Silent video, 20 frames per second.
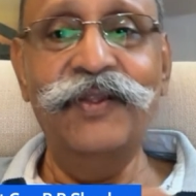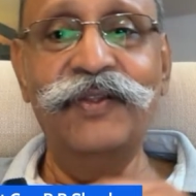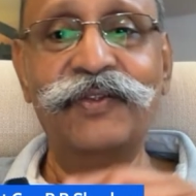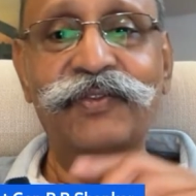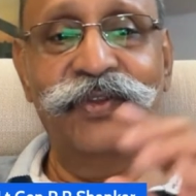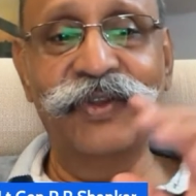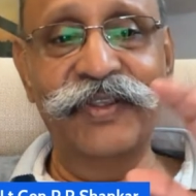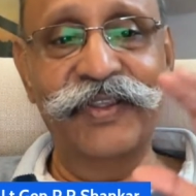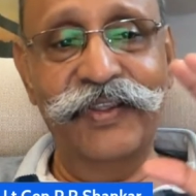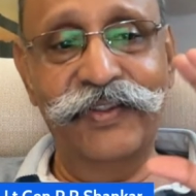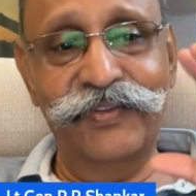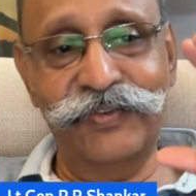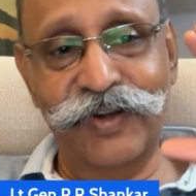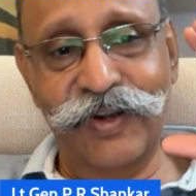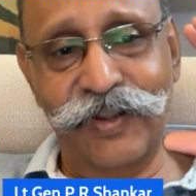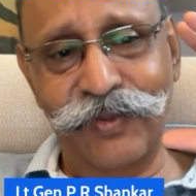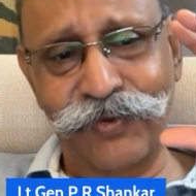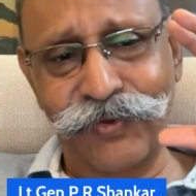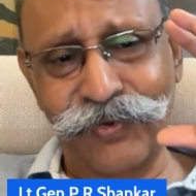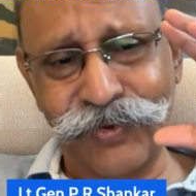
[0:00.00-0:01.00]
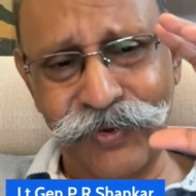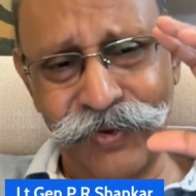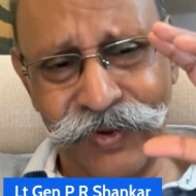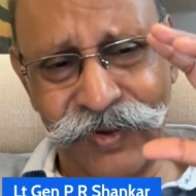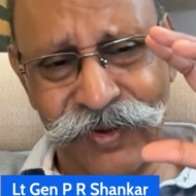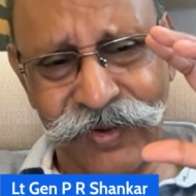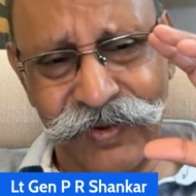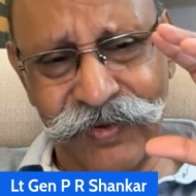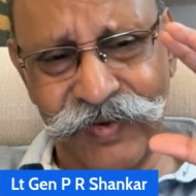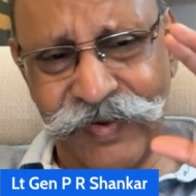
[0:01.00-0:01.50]
So he's got a
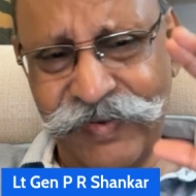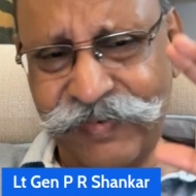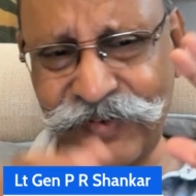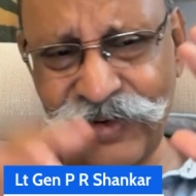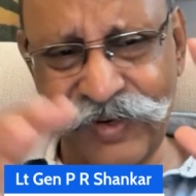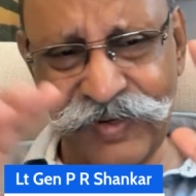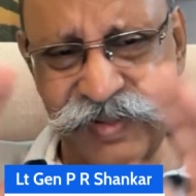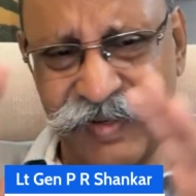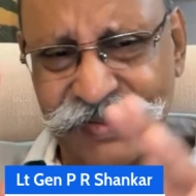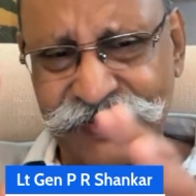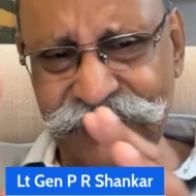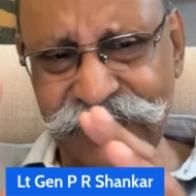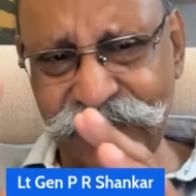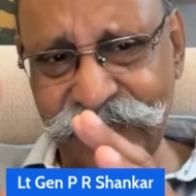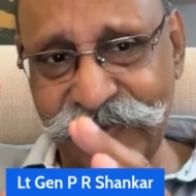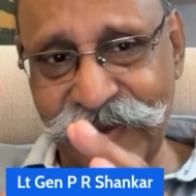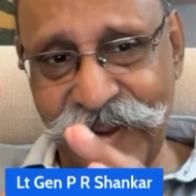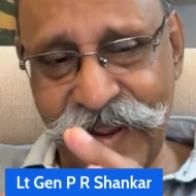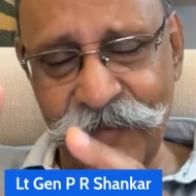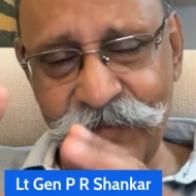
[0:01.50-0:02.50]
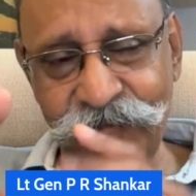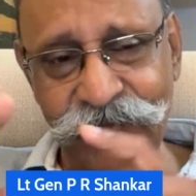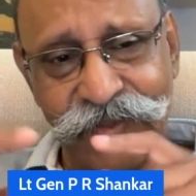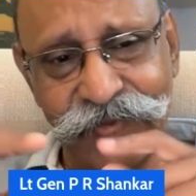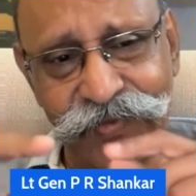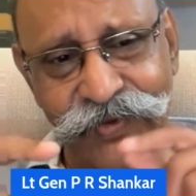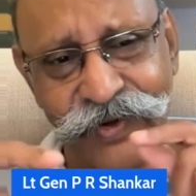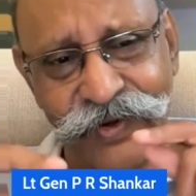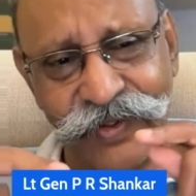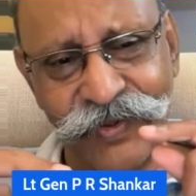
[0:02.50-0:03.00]
whole, it's not just the dam,
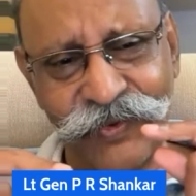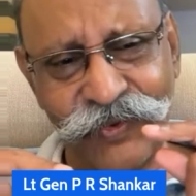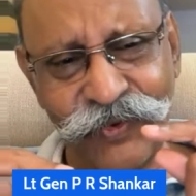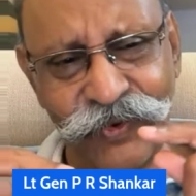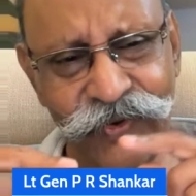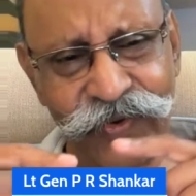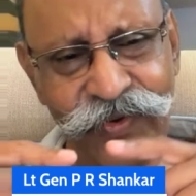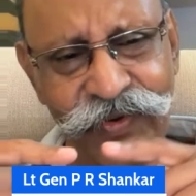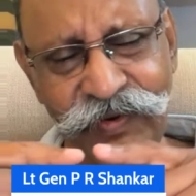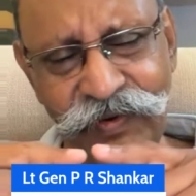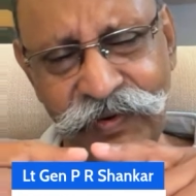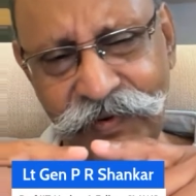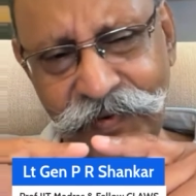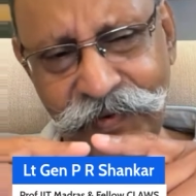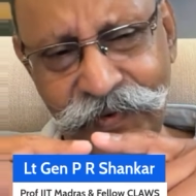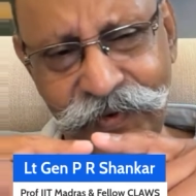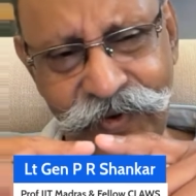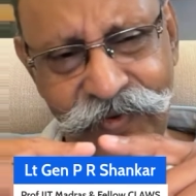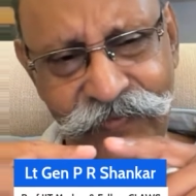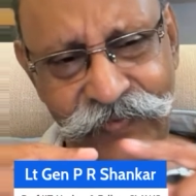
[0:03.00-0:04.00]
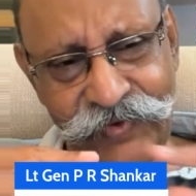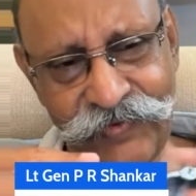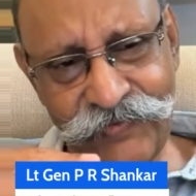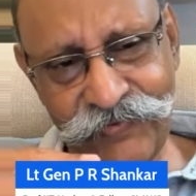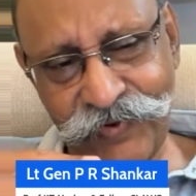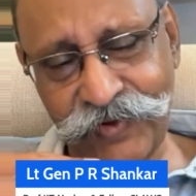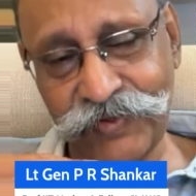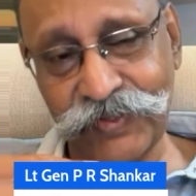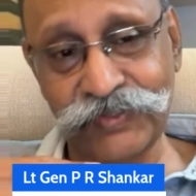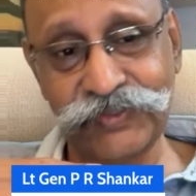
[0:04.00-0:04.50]
he's got a whole lot of
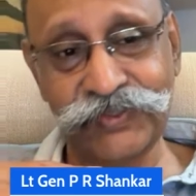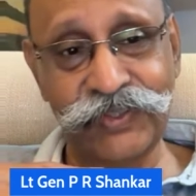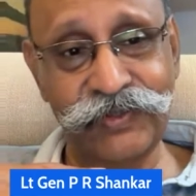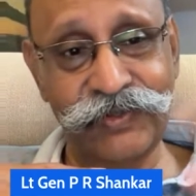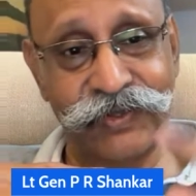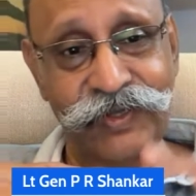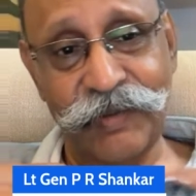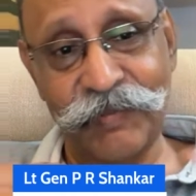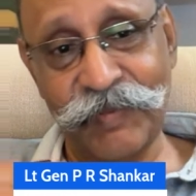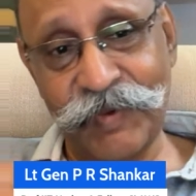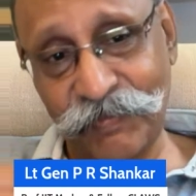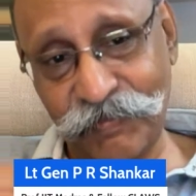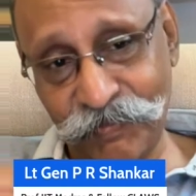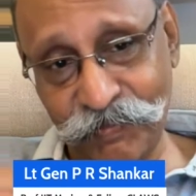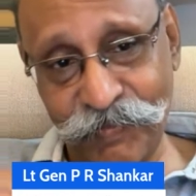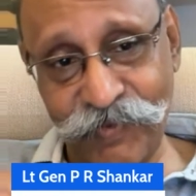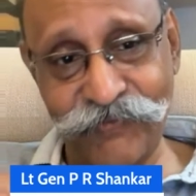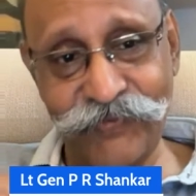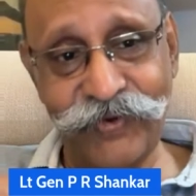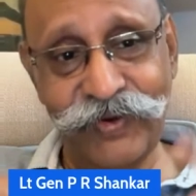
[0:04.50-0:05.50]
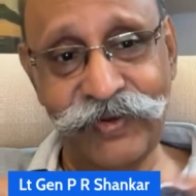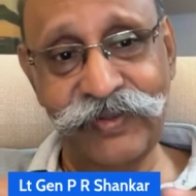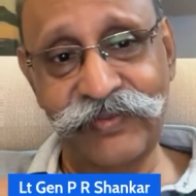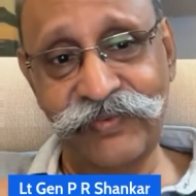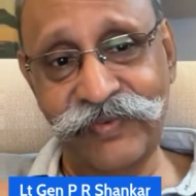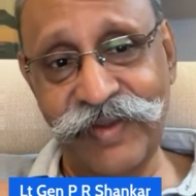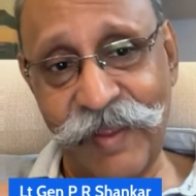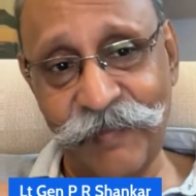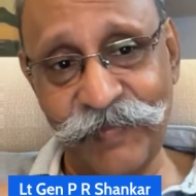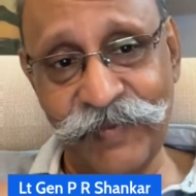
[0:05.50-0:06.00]
infrastructure to come up before the
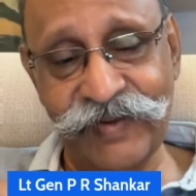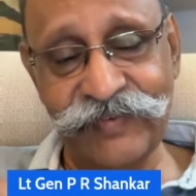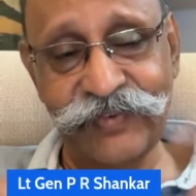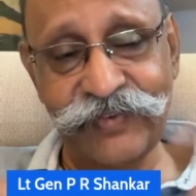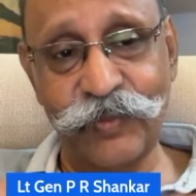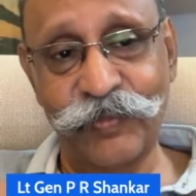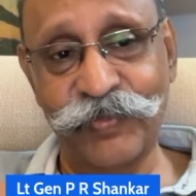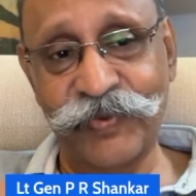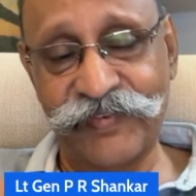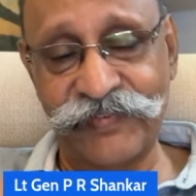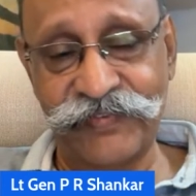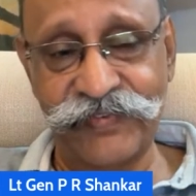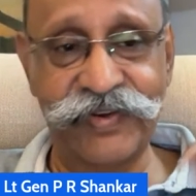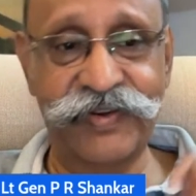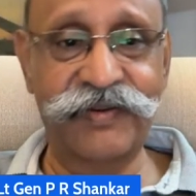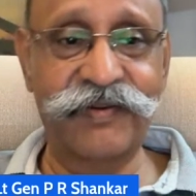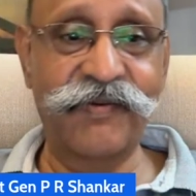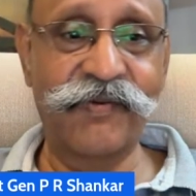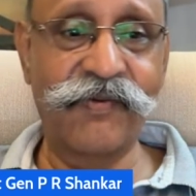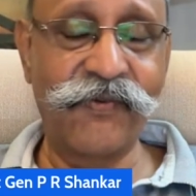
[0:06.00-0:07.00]
dam gets operational.